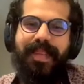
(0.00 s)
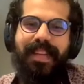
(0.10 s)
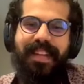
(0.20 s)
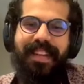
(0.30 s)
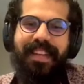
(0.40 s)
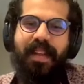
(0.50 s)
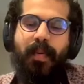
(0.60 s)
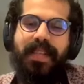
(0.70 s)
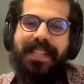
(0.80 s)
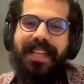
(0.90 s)
uh,
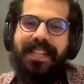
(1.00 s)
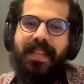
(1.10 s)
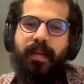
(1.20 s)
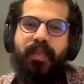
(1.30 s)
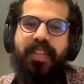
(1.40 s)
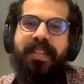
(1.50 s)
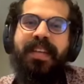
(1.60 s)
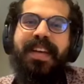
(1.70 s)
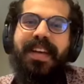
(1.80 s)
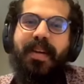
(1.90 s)
the one state solution
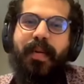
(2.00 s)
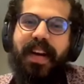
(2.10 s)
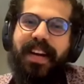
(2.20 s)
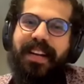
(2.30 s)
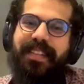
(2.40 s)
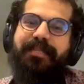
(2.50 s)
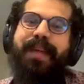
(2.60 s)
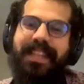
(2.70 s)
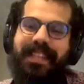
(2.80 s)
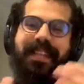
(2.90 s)
where
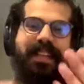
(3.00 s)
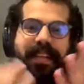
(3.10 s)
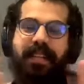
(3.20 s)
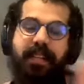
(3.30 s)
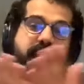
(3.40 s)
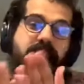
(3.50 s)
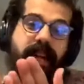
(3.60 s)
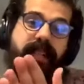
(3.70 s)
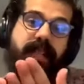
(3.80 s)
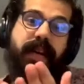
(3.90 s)
Palestinians
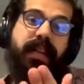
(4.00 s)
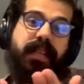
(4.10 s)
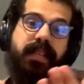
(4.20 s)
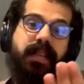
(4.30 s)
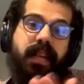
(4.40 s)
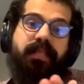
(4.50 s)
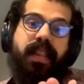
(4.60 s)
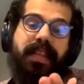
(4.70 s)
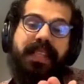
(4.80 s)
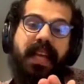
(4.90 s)
and Israelis live
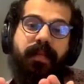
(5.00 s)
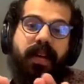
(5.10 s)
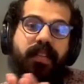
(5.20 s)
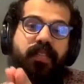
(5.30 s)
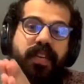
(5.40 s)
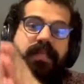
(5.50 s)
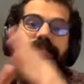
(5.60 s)
in the same country,